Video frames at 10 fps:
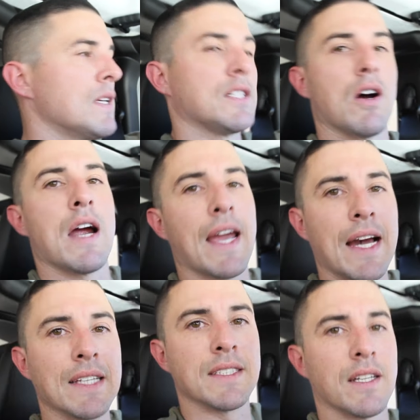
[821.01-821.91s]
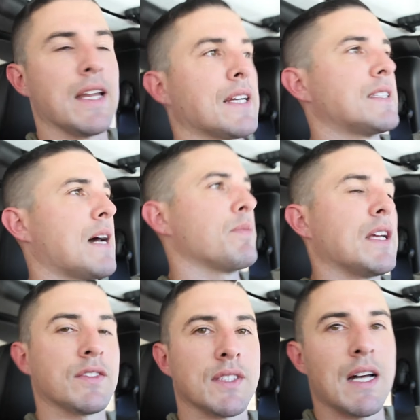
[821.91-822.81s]
So alright guys, until next time,
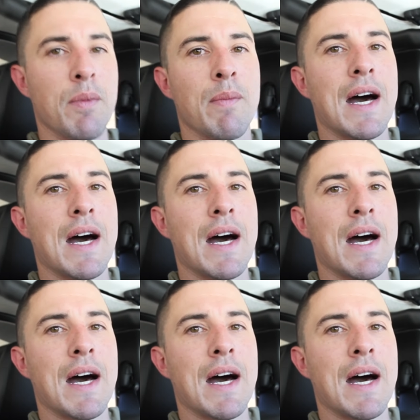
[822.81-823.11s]
thanks for stopping